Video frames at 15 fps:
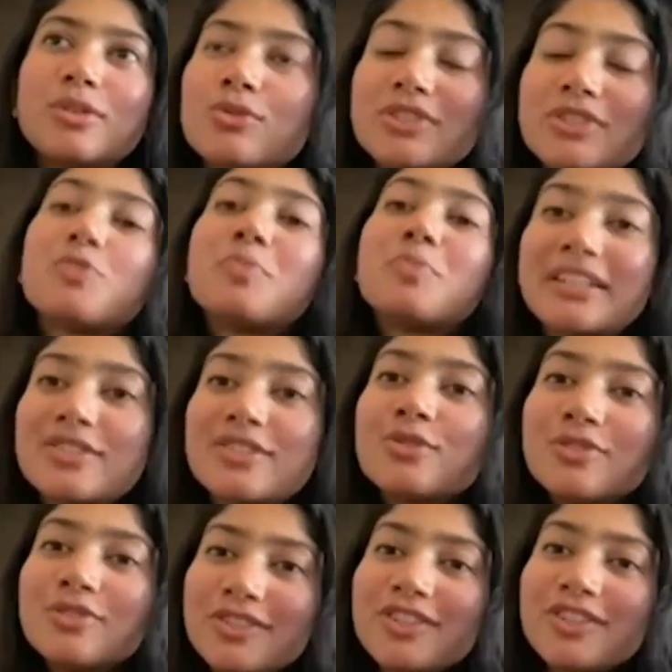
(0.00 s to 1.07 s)
who respects
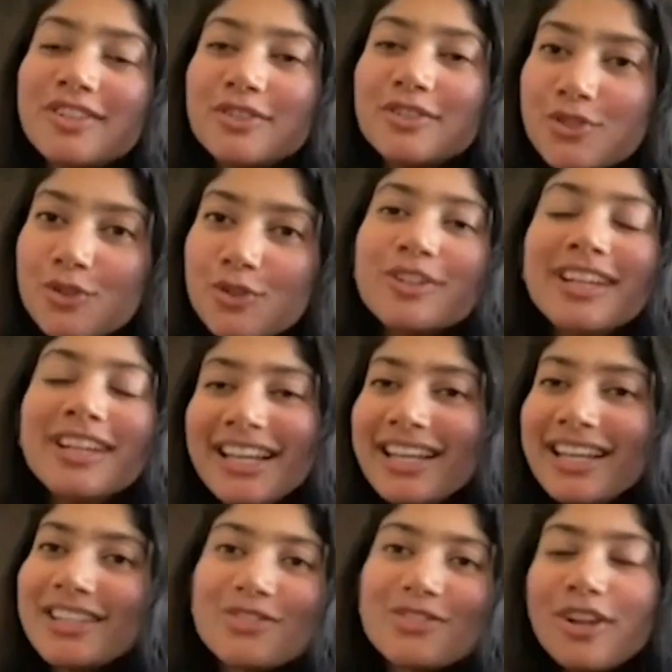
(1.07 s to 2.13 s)
you in return. So
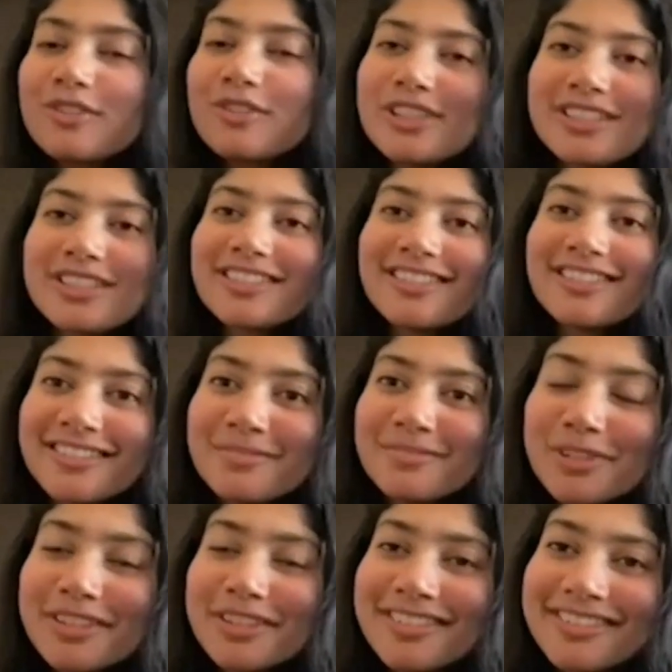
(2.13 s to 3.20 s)
it's always,
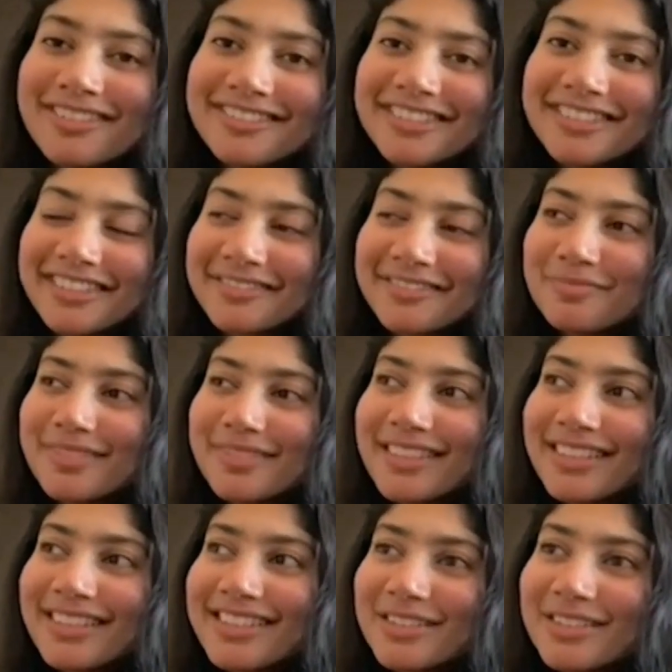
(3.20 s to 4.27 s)

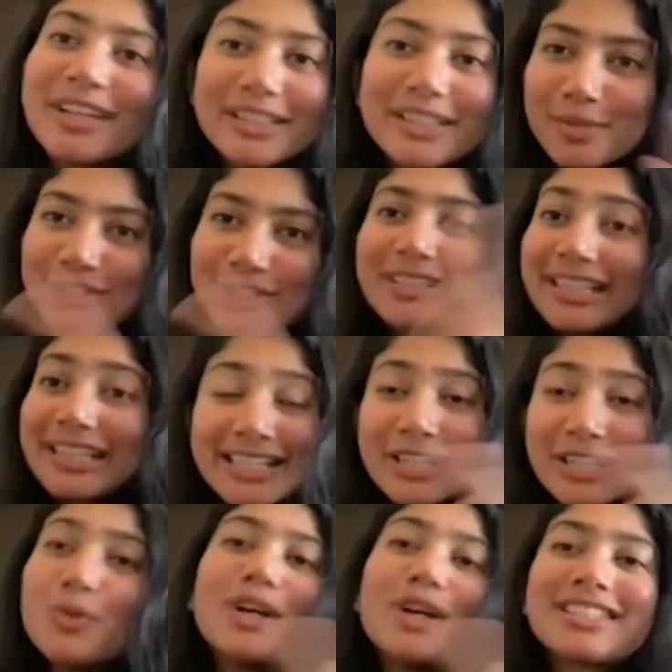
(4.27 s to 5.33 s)
it's vice versa.
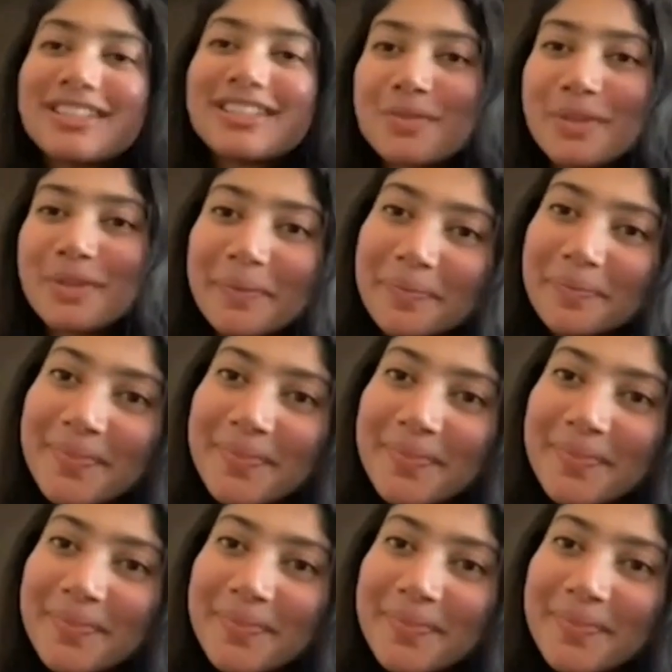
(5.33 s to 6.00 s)
It works this way.